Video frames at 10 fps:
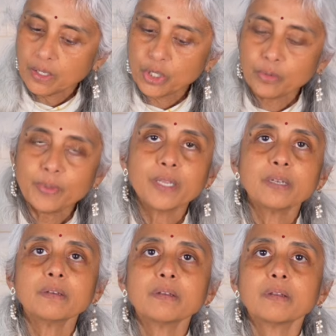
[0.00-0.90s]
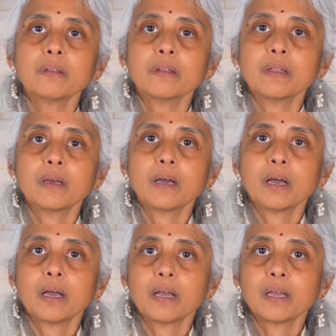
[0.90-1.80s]
Cumin,
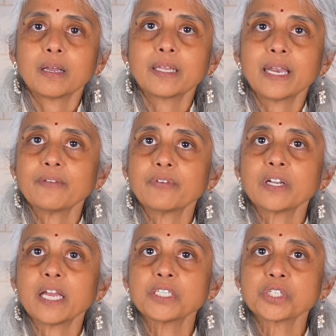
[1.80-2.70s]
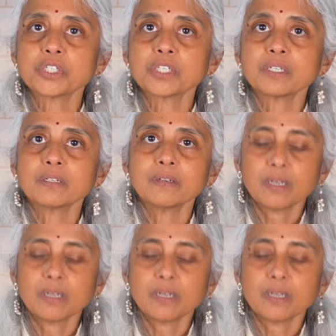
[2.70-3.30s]
great for digestion.